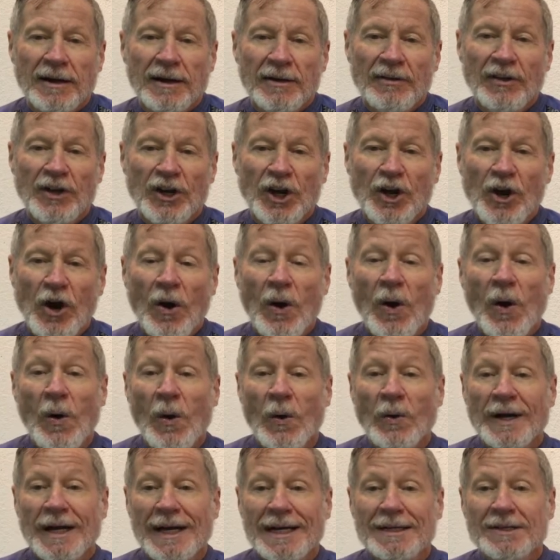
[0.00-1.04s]
The
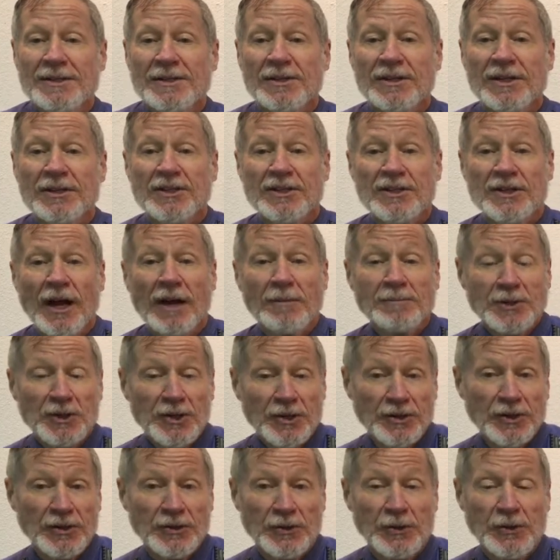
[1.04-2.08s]
goal is to
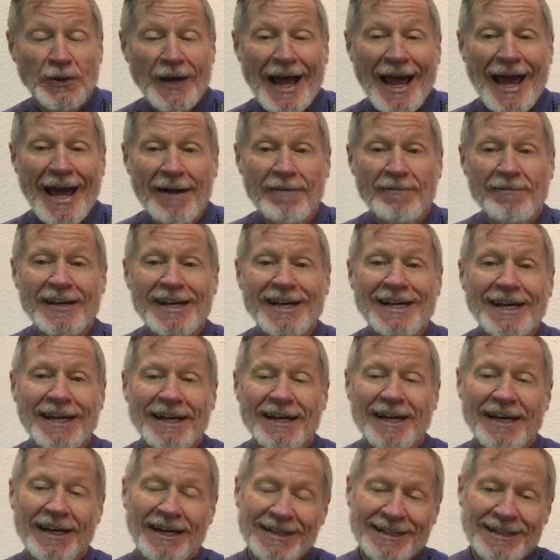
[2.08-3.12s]
substitute heavy
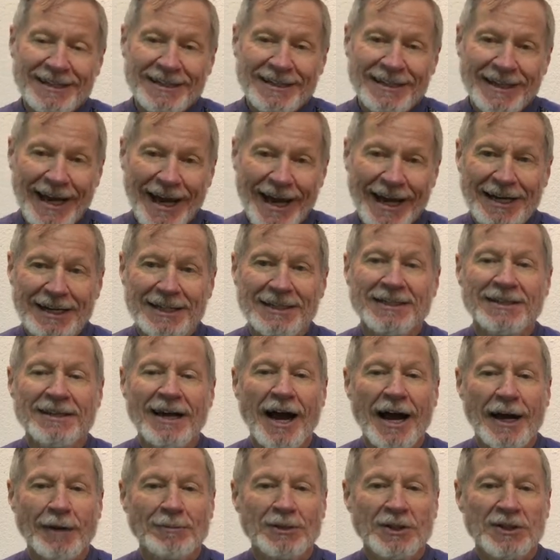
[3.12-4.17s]
text
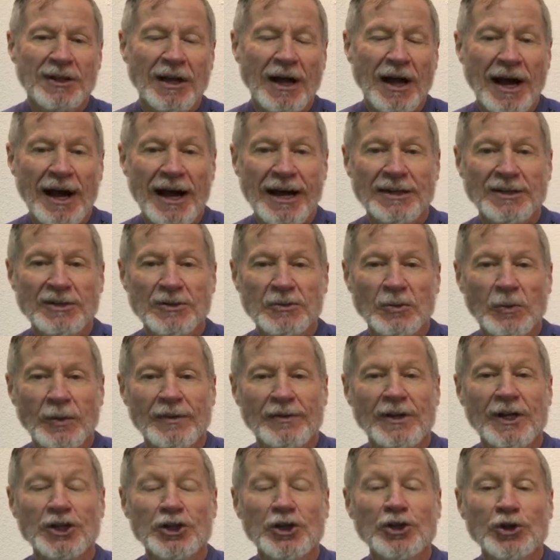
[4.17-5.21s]
type slides
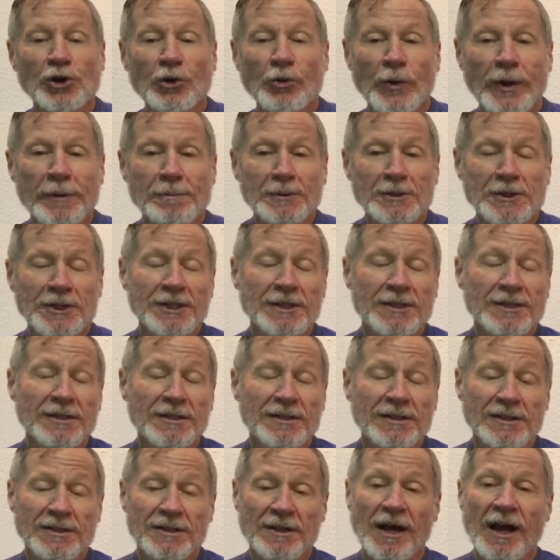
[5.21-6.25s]
with
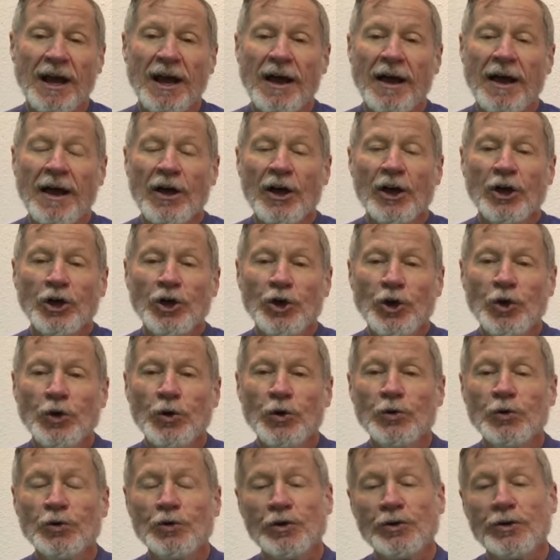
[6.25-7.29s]
descriptions
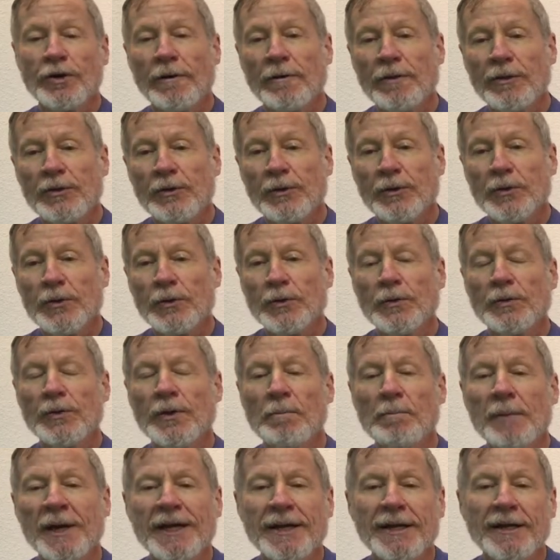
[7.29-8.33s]
used through the
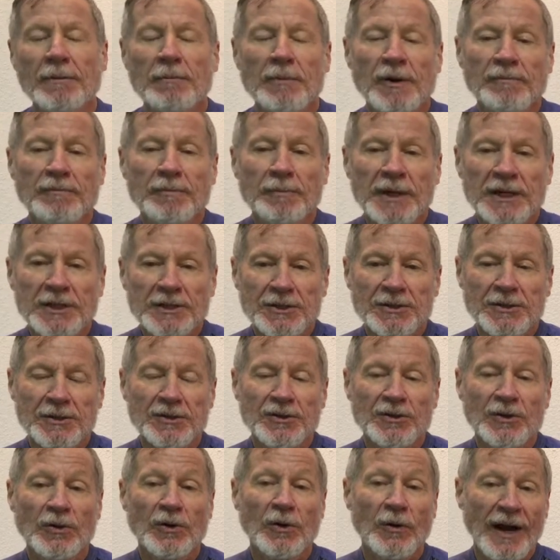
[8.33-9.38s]
medium of
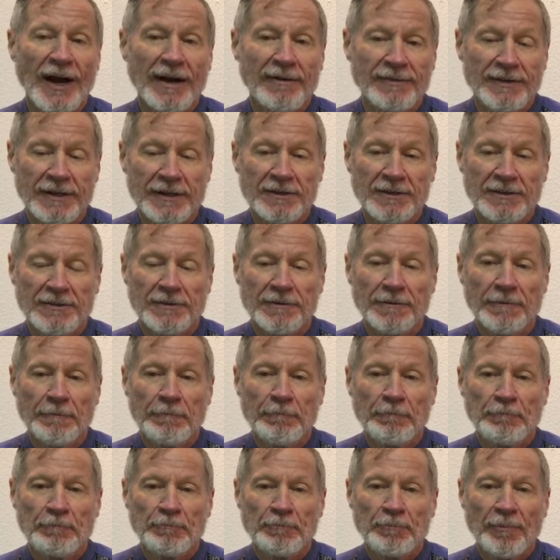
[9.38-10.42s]
pictures or graphics.
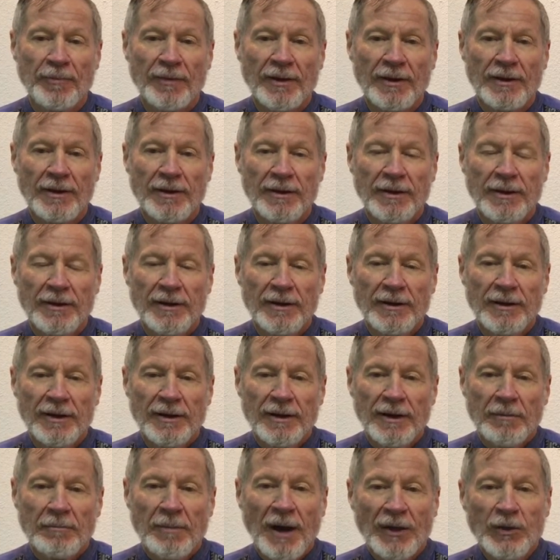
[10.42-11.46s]

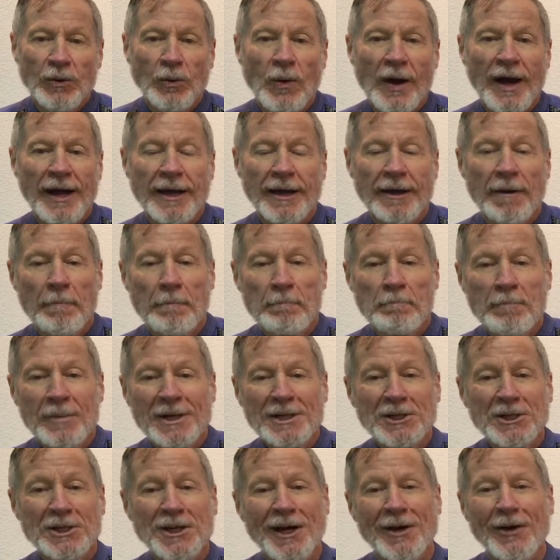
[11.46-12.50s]
By the way,
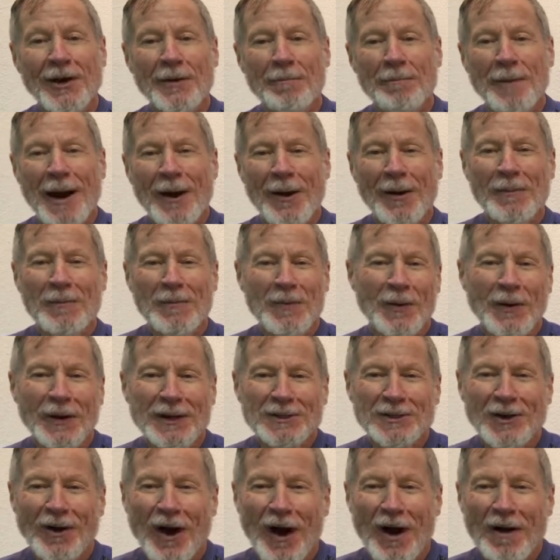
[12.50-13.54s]
missionary
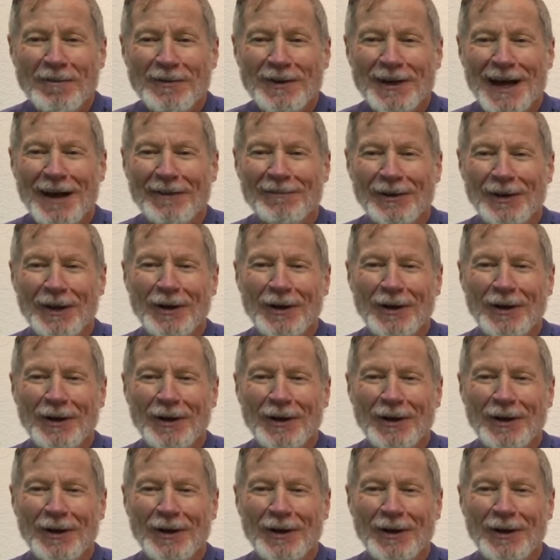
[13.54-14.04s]
PowerPoints often have